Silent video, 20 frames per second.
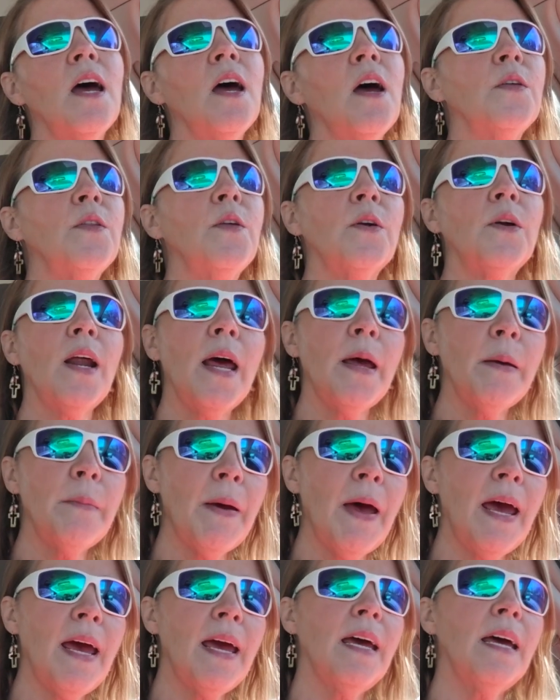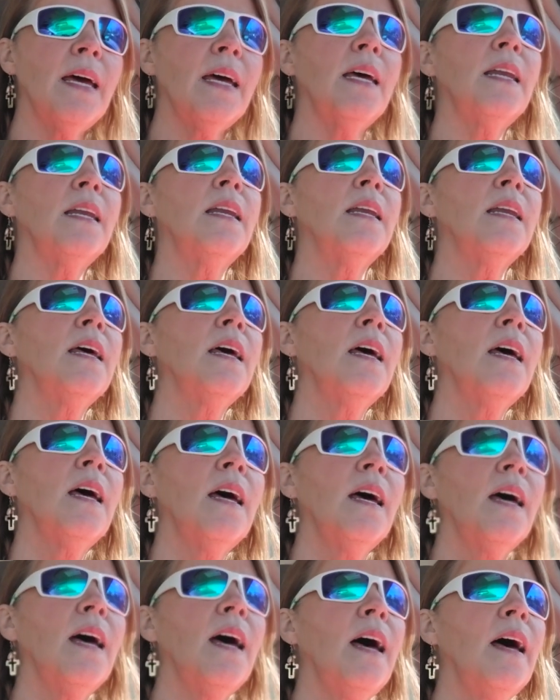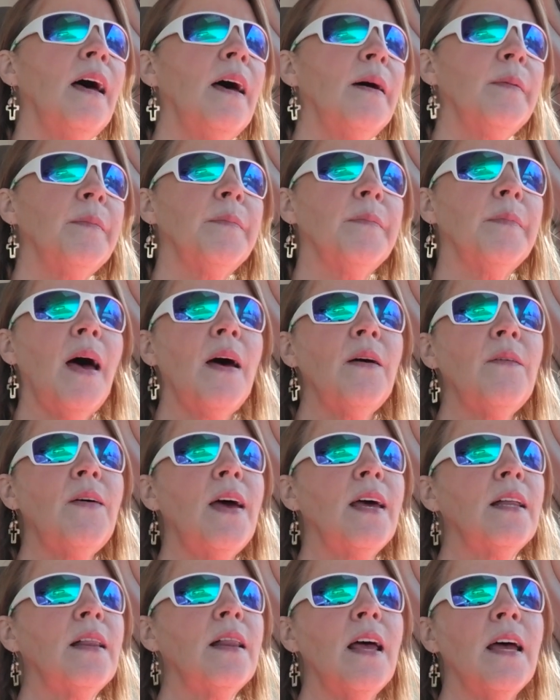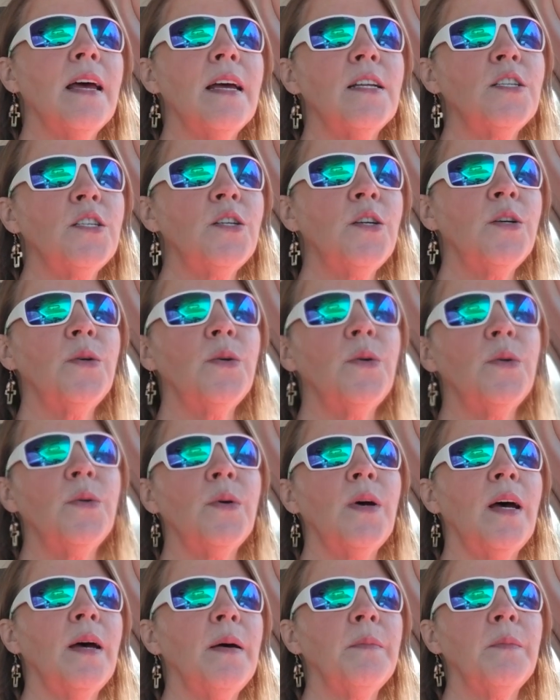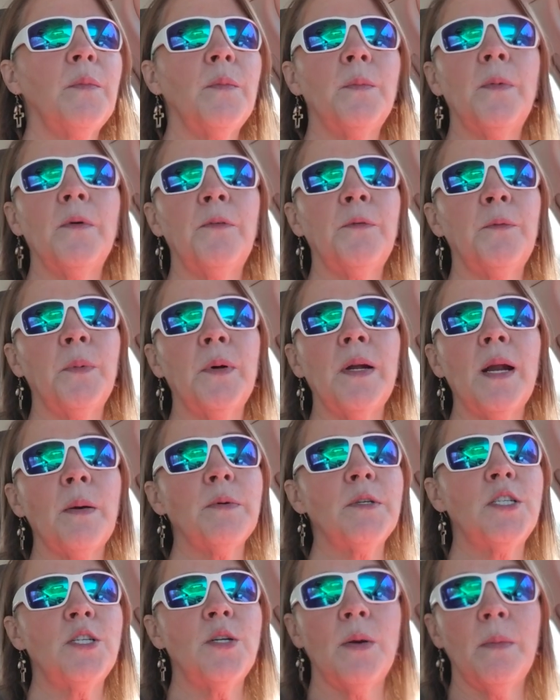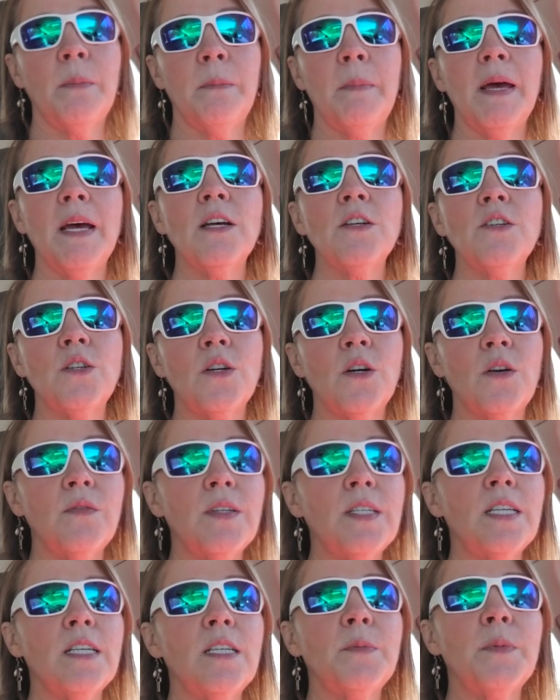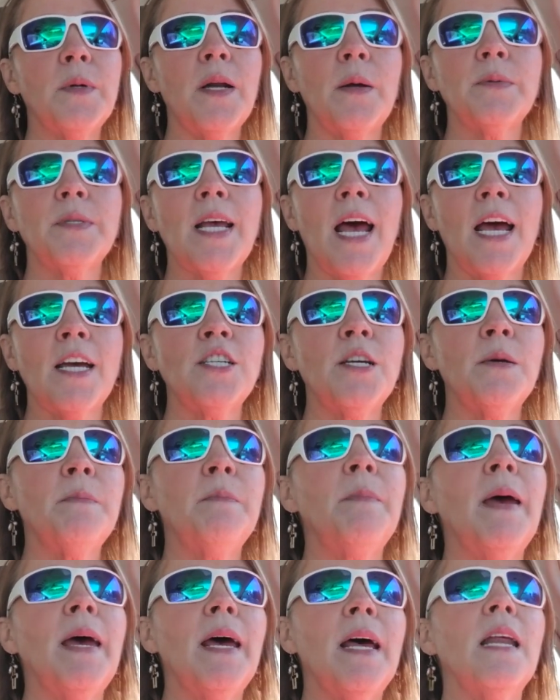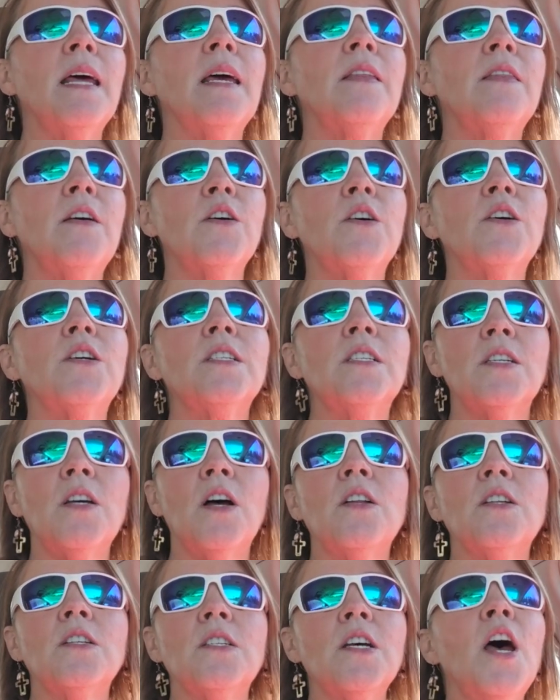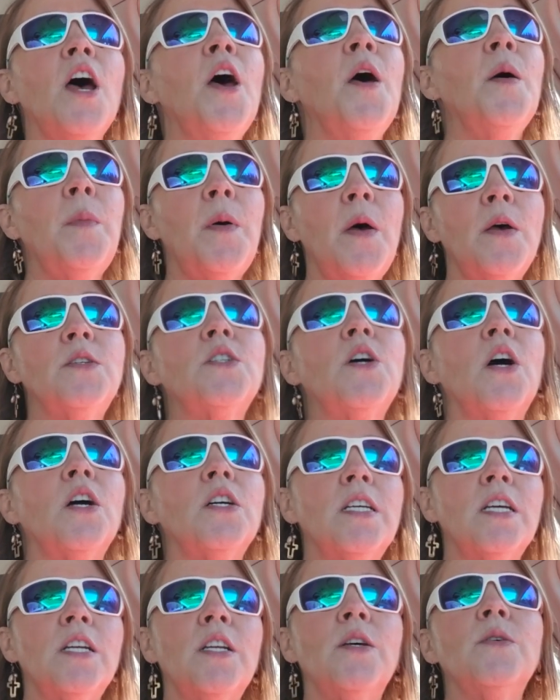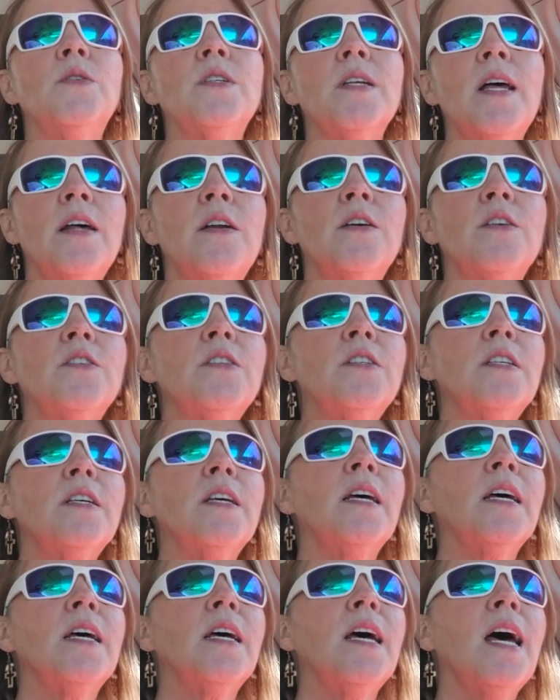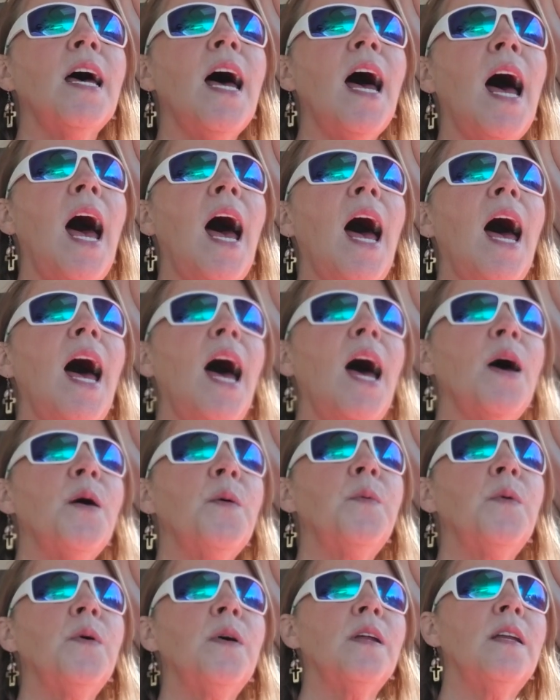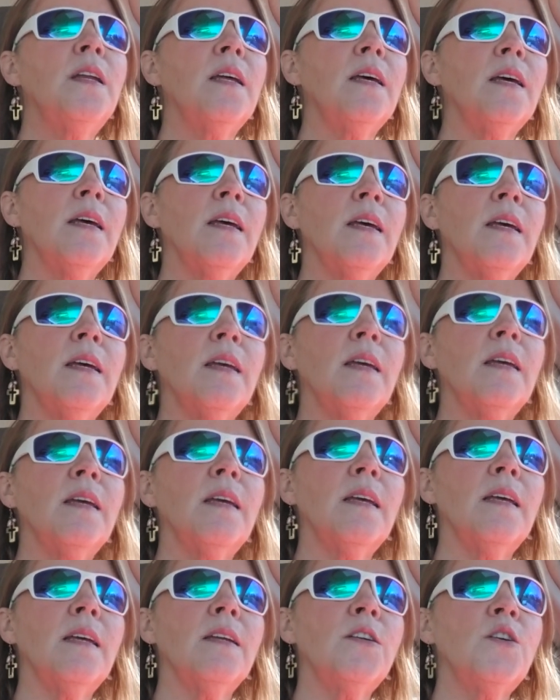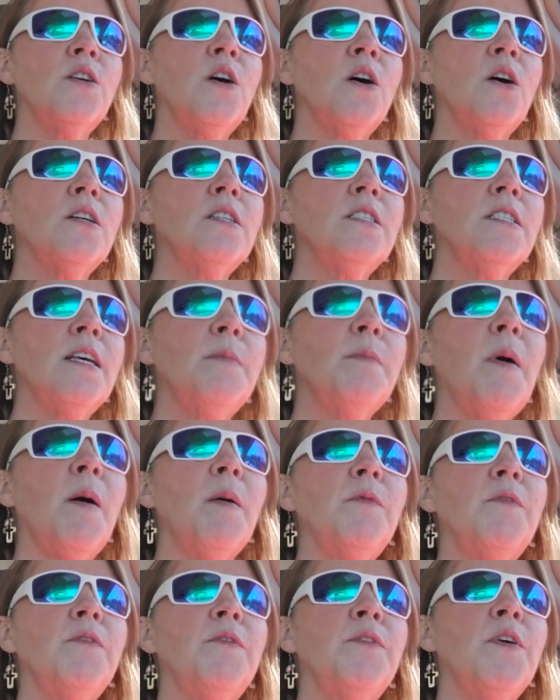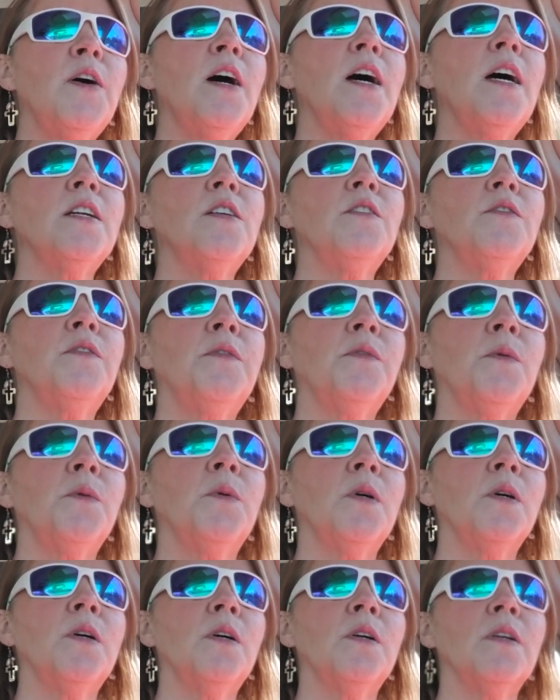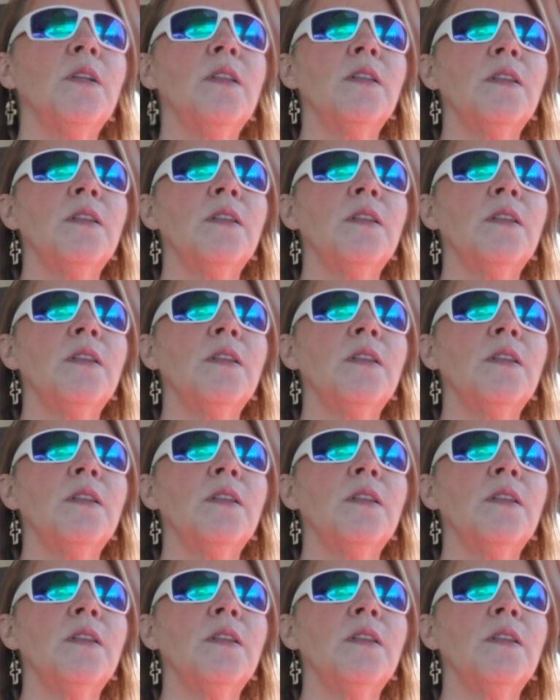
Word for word: they're late paying. Um, I've had clients who, um, before, when I was doing mail services, when I was actually mailing their consultants postcards and newsletters, I would charge them up front for